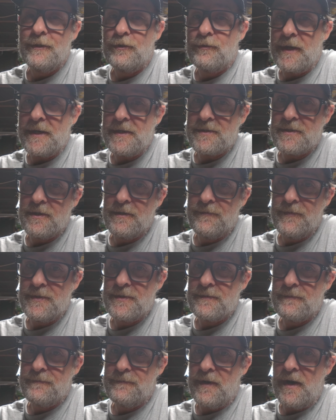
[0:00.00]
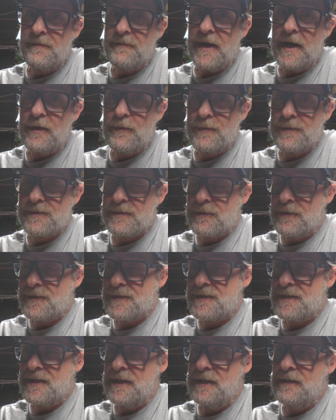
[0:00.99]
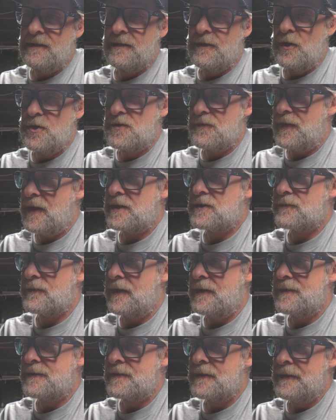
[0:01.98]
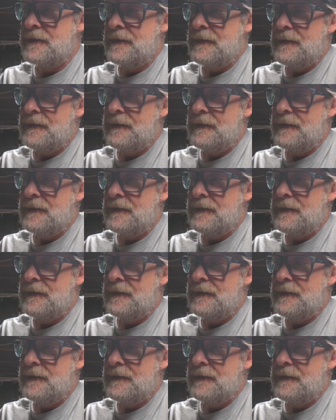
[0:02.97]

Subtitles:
Great service, 5 hours, got seen, loads of x-rays.